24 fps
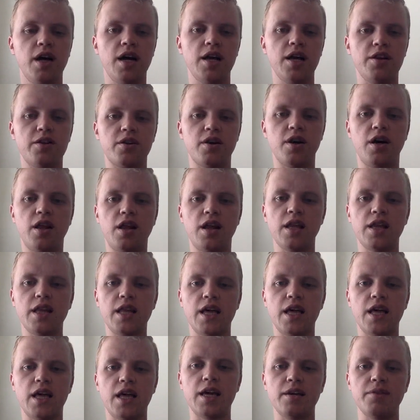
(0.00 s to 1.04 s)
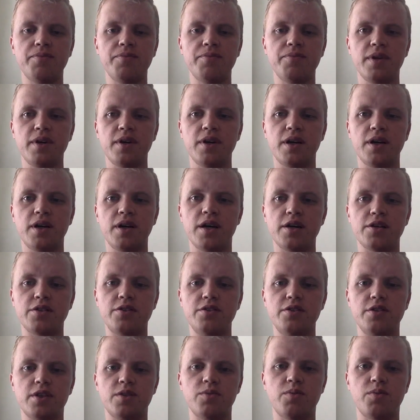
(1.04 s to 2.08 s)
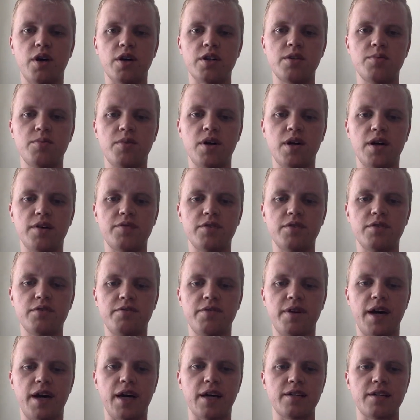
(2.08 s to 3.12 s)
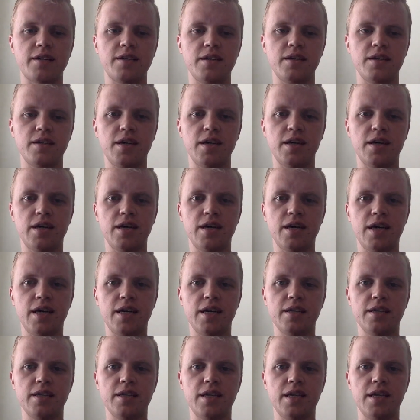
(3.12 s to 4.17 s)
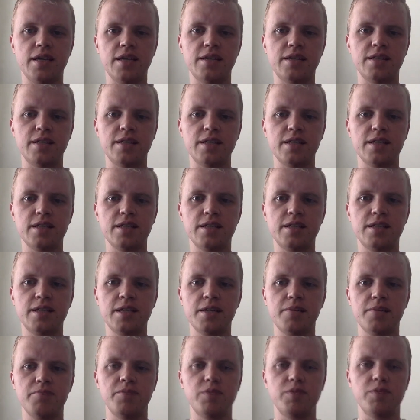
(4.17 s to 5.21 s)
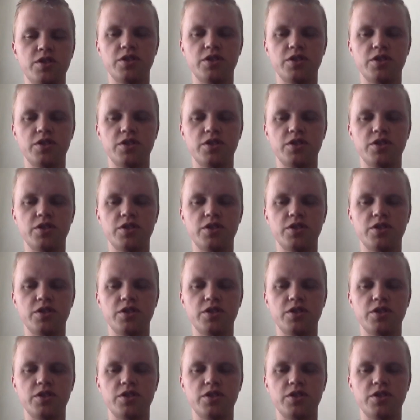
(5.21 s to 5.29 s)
They're all online, so you can watch them all after the fact and see them.